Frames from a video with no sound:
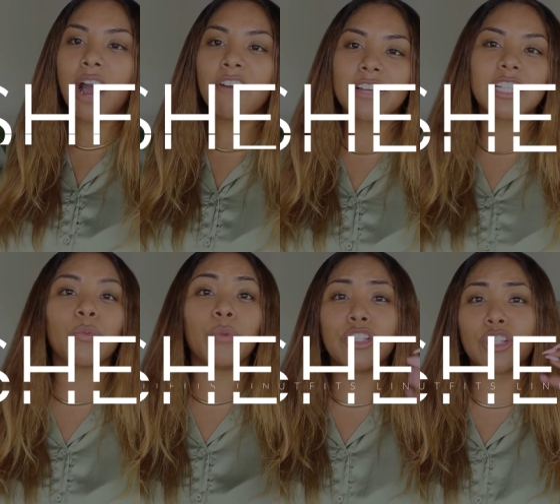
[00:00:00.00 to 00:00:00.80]

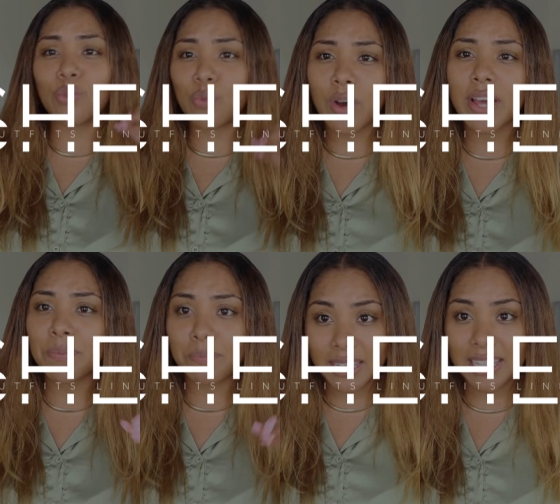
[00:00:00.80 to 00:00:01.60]
outfits with just
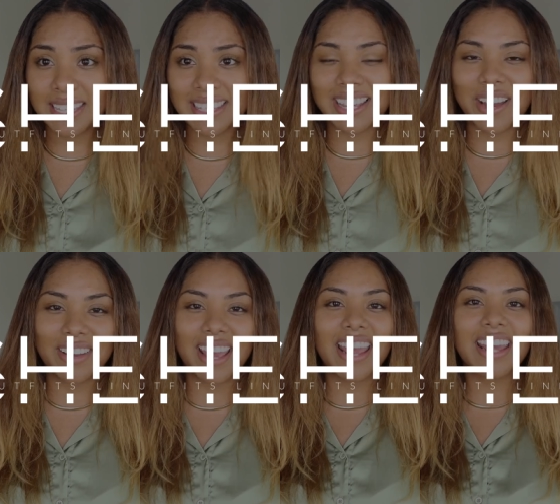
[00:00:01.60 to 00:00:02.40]
one piece.
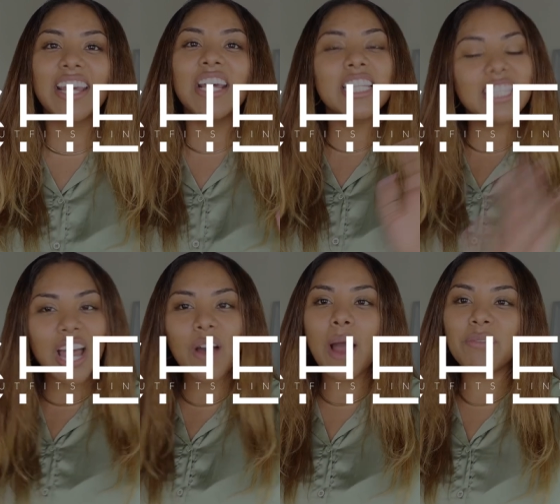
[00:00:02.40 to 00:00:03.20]
Okay,
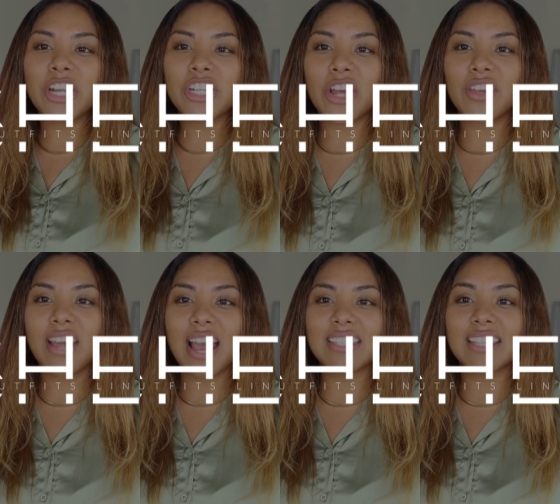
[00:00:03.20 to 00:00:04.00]
so I'm going to show you
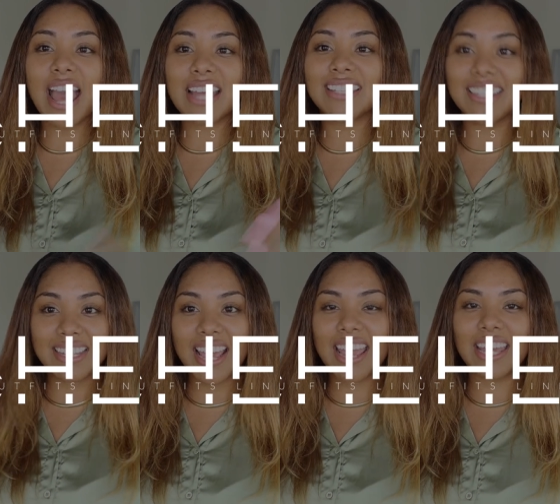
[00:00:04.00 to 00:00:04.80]
guys that
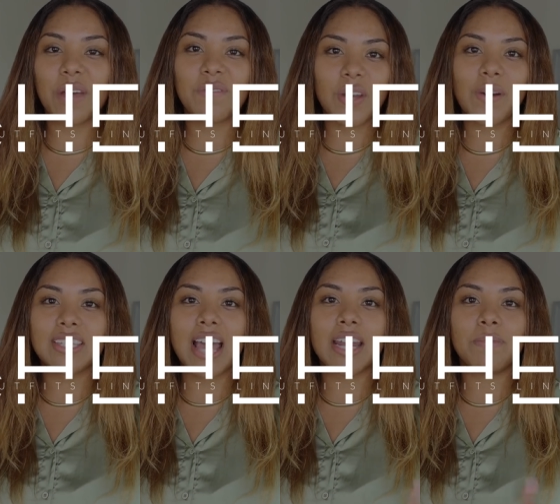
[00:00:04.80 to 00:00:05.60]
today. And I'm so
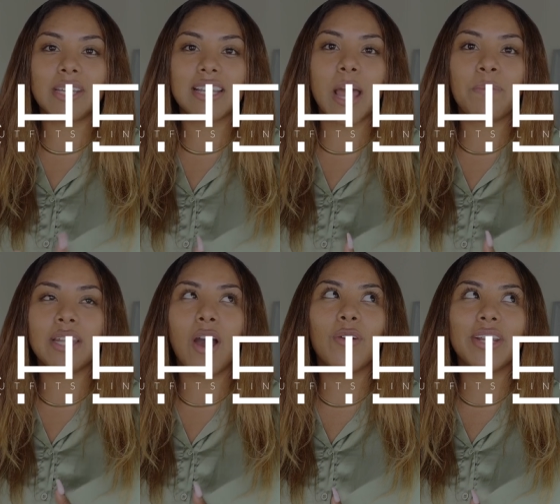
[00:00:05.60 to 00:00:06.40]
excited because I've
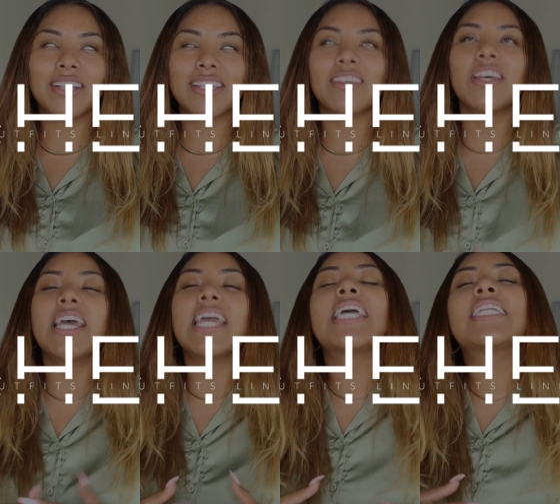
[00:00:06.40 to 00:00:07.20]
been holding this
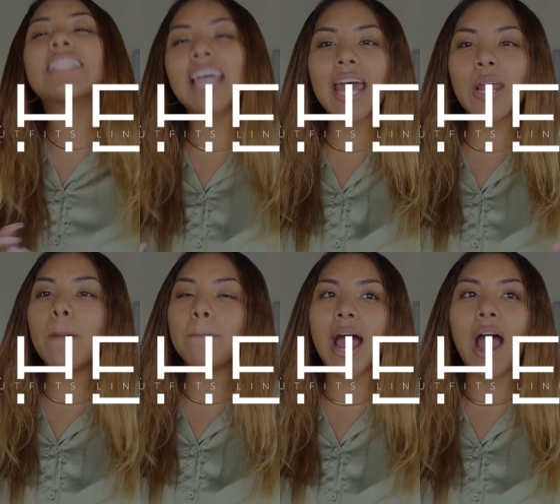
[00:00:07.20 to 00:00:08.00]
inside
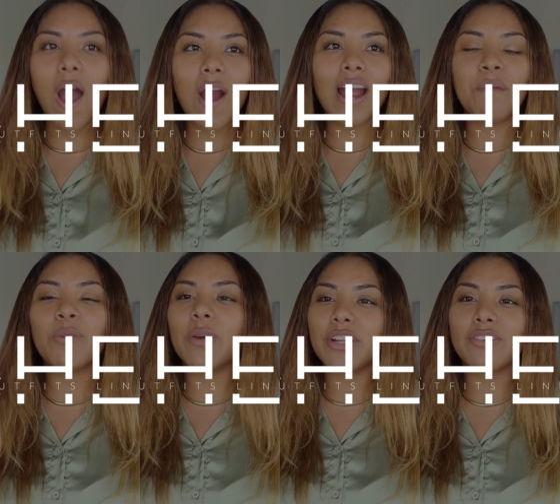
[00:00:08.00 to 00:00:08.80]
of my heart. I've
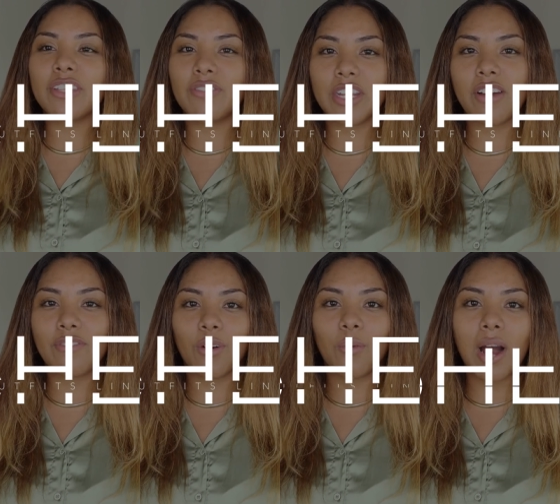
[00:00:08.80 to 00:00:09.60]
been wanting to do this video
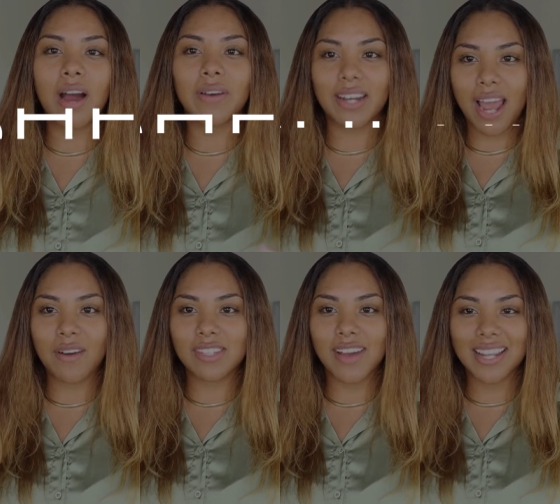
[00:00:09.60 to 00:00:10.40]
for a while, and
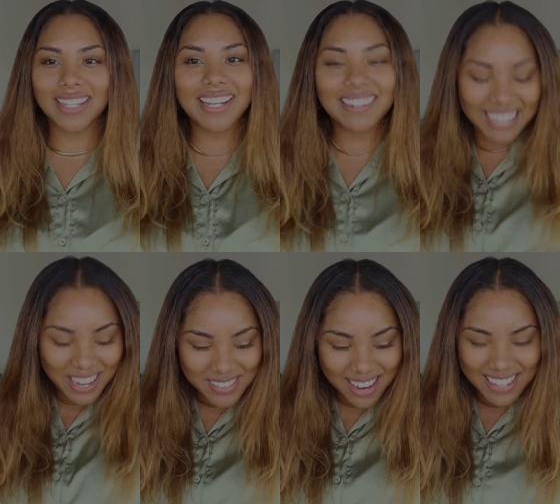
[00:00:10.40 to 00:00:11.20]
now it's finally here, and
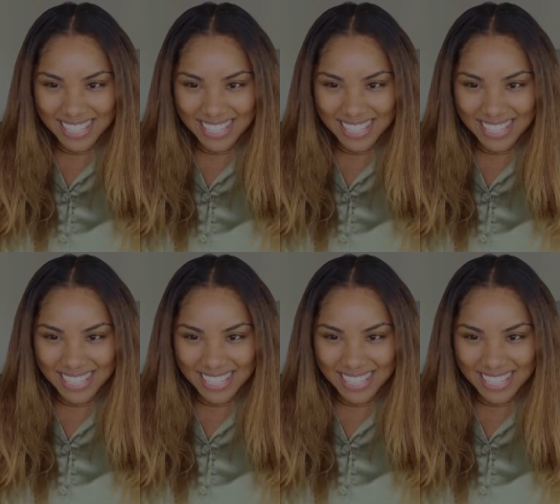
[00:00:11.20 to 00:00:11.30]
I'm so